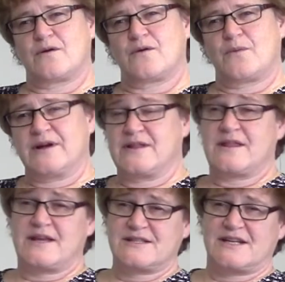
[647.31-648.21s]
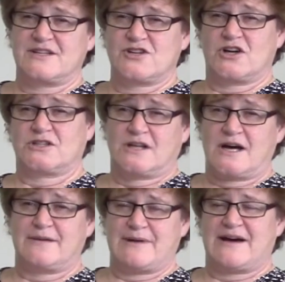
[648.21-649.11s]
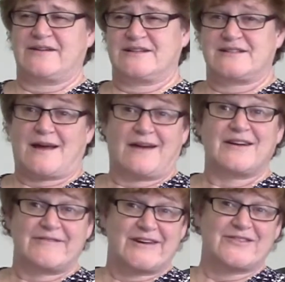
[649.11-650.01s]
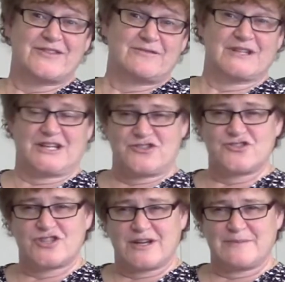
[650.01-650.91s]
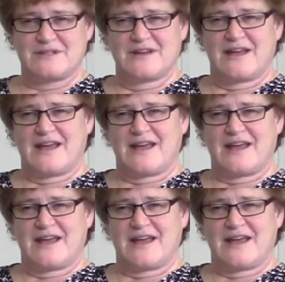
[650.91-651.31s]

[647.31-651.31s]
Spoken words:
One of the things that I talk a lot about is how to have healthy relationships.